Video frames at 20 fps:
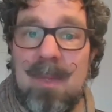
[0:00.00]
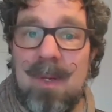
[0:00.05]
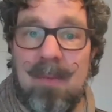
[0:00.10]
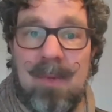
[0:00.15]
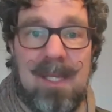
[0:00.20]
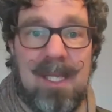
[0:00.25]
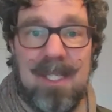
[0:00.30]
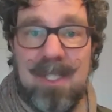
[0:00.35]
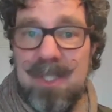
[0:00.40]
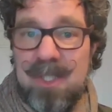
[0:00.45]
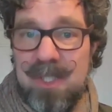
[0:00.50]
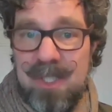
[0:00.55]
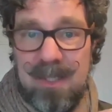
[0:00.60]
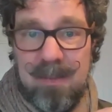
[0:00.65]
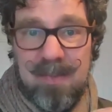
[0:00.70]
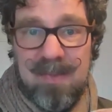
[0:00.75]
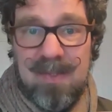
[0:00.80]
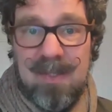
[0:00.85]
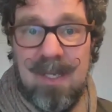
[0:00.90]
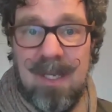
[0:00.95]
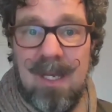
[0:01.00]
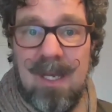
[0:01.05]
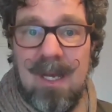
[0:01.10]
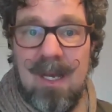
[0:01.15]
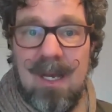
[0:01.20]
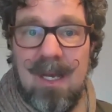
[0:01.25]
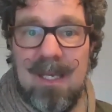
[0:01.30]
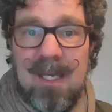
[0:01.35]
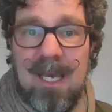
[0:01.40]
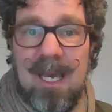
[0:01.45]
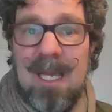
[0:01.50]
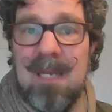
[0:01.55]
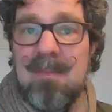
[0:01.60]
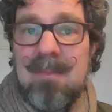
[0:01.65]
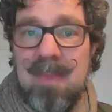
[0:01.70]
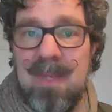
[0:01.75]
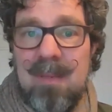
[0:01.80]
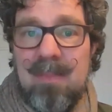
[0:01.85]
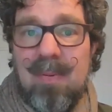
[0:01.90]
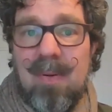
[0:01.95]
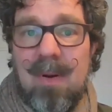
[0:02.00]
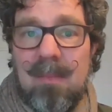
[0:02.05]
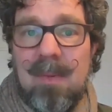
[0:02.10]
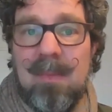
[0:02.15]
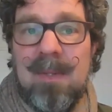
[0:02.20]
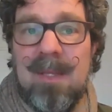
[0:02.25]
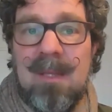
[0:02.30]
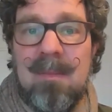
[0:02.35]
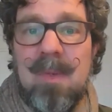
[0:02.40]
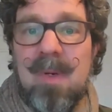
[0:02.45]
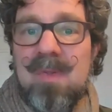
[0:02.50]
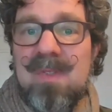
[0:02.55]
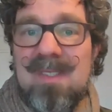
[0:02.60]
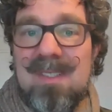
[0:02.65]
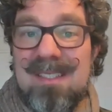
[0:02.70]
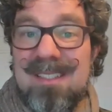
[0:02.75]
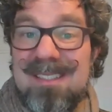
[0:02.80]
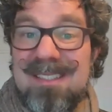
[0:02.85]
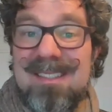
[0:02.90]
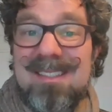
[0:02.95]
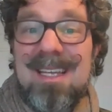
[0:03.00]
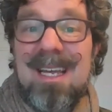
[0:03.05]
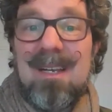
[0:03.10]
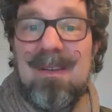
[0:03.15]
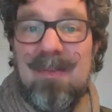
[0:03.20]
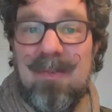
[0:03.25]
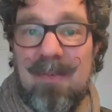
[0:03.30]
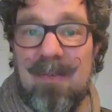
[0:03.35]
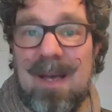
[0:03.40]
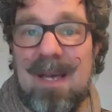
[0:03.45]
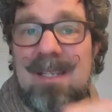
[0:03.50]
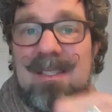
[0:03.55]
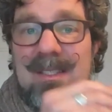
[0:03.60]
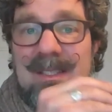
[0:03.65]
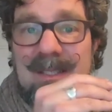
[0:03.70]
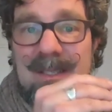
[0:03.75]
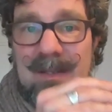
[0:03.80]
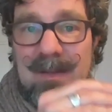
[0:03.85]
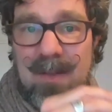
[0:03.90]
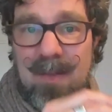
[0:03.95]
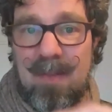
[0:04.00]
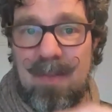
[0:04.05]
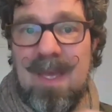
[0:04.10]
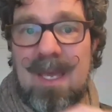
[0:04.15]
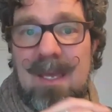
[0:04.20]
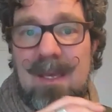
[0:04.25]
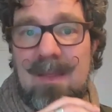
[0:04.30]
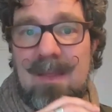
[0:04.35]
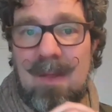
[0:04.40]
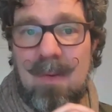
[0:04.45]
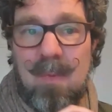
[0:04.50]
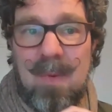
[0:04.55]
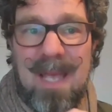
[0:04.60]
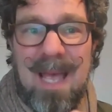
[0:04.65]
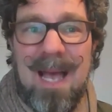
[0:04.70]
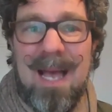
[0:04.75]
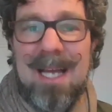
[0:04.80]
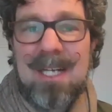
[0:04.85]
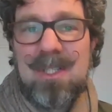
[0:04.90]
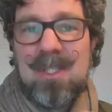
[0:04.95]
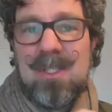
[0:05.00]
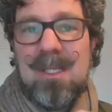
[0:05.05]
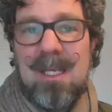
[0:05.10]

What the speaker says: relationships can be probably the most steadfast thing that we actually